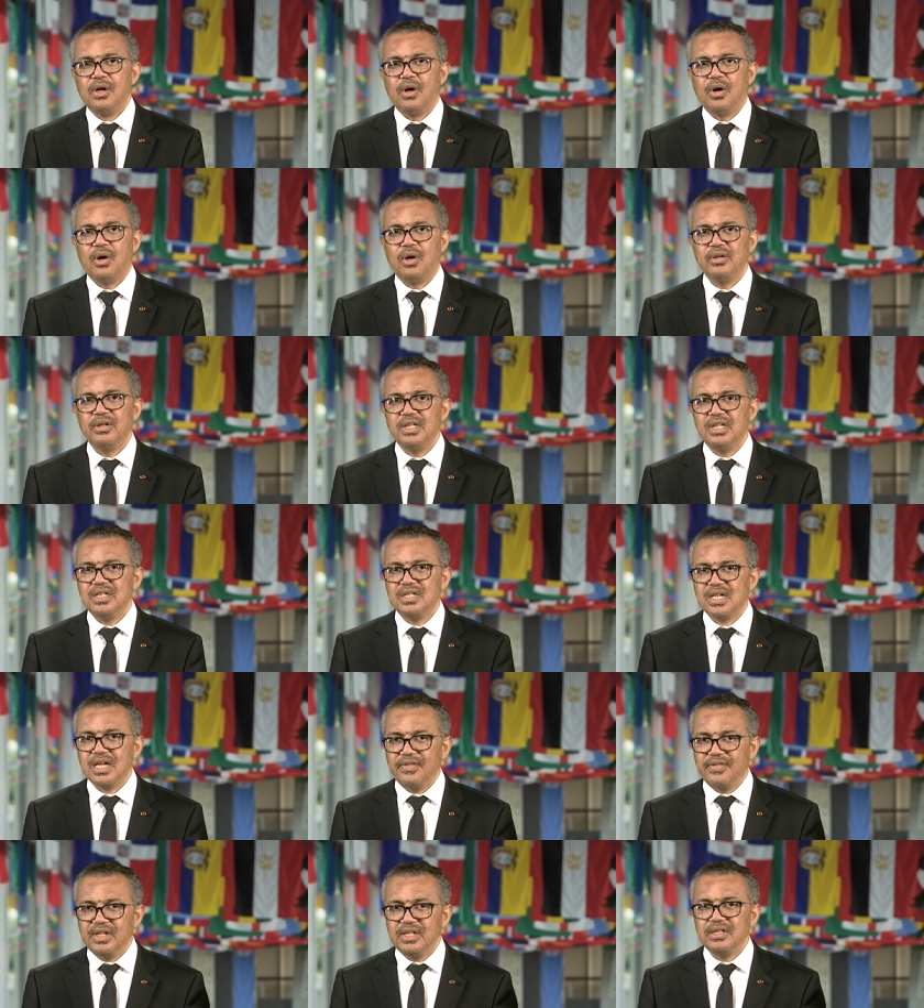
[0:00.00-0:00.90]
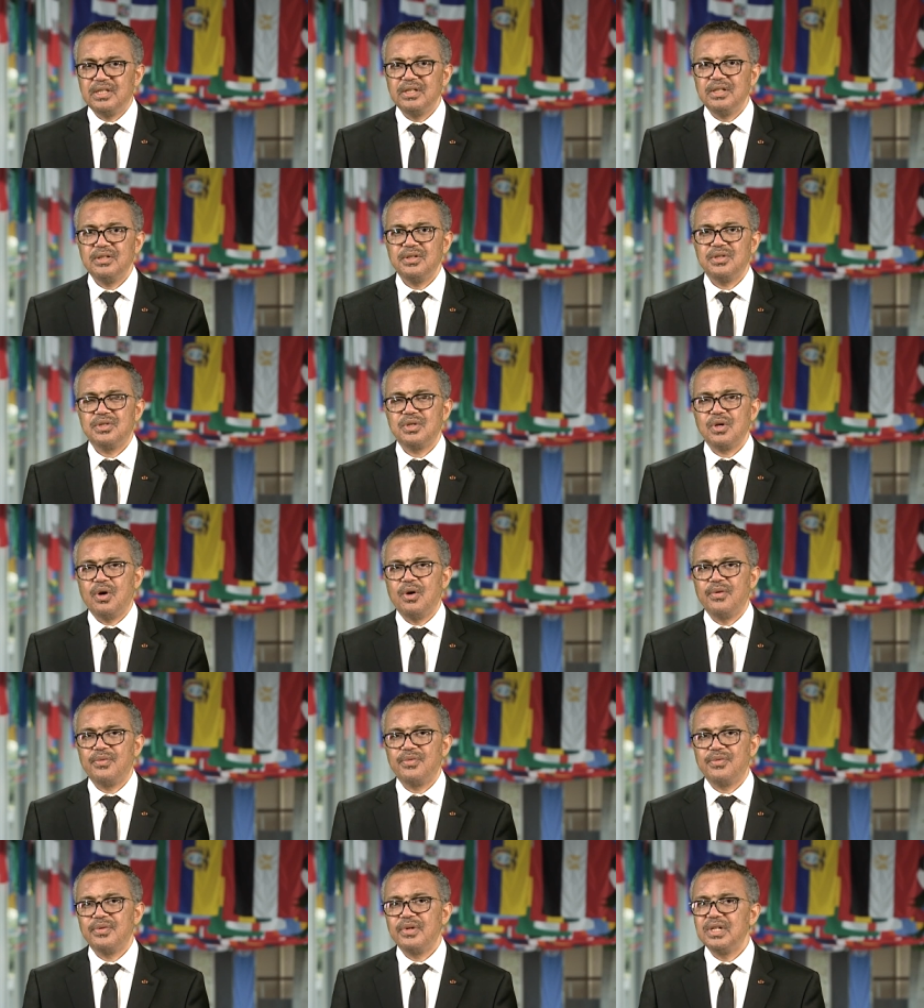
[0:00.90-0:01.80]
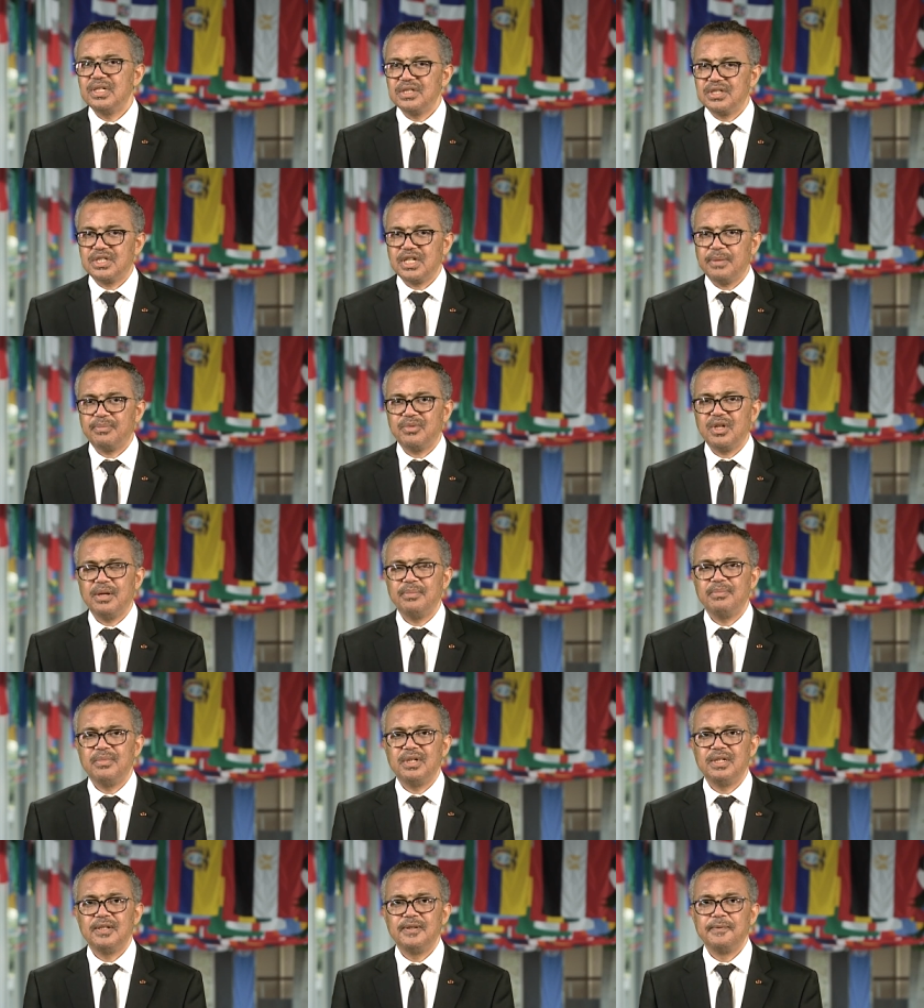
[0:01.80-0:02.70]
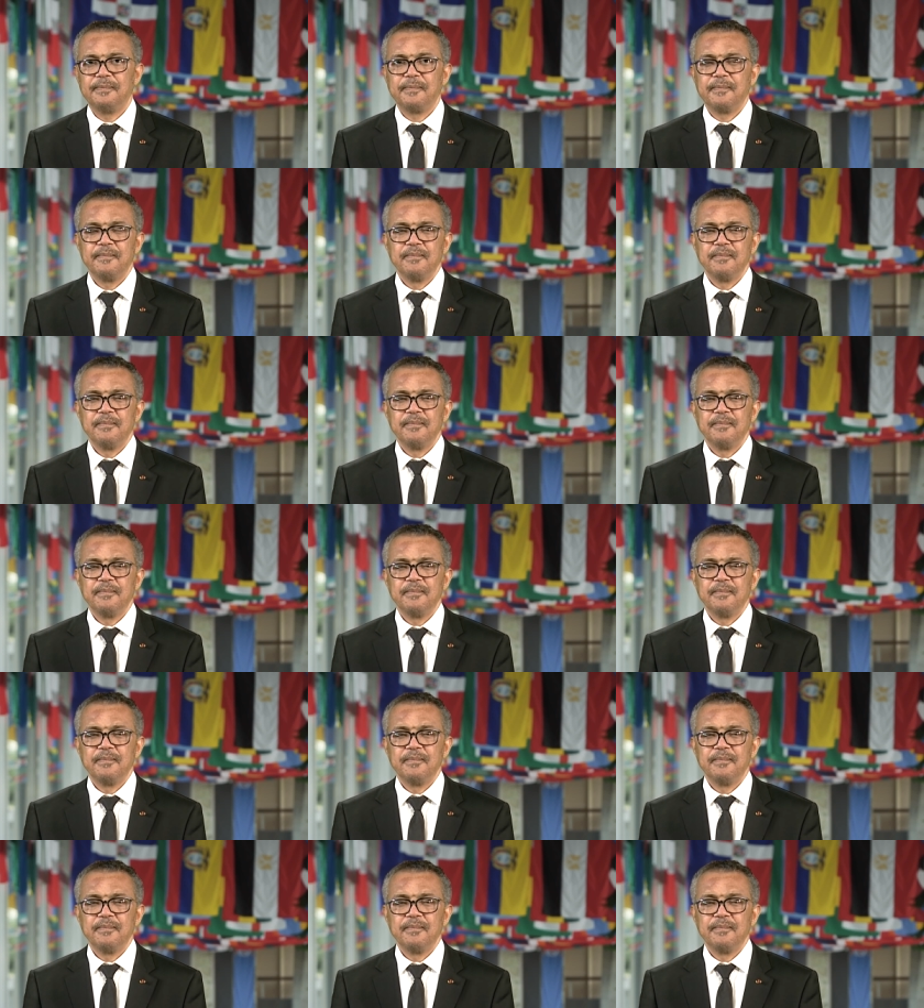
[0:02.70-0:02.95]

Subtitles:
on the 17th of September.